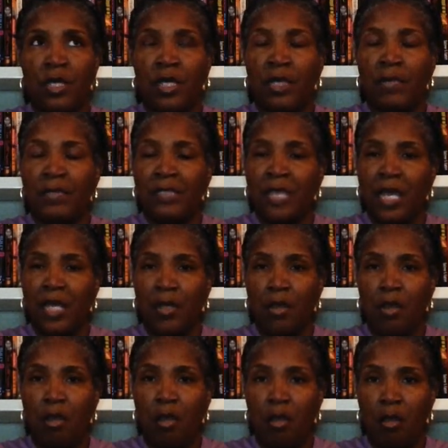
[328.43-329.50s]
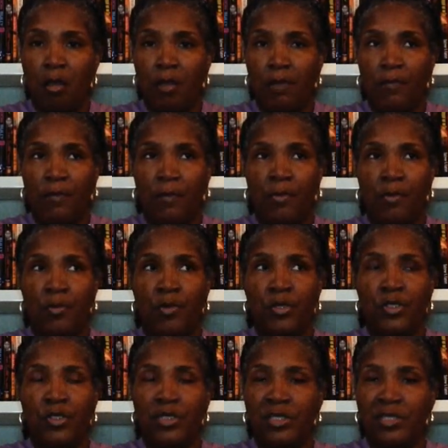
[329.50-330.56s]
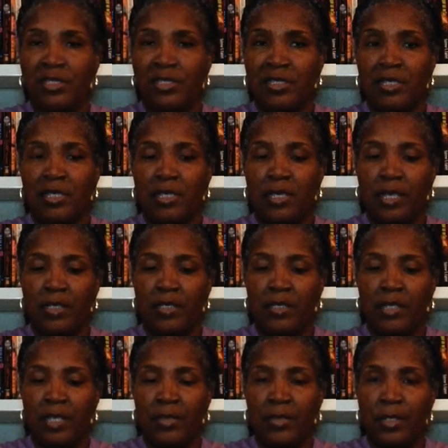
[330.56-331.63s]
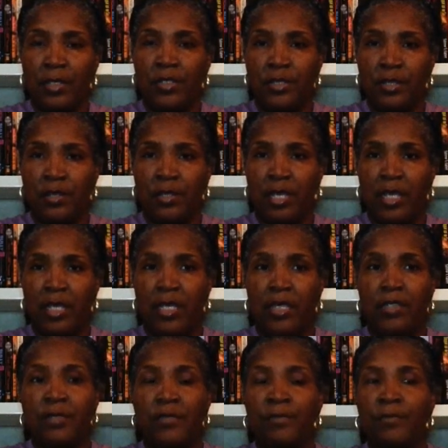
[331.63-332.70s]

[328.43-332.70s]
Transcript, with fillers: it was kind of hard for Porsche to see at at this young age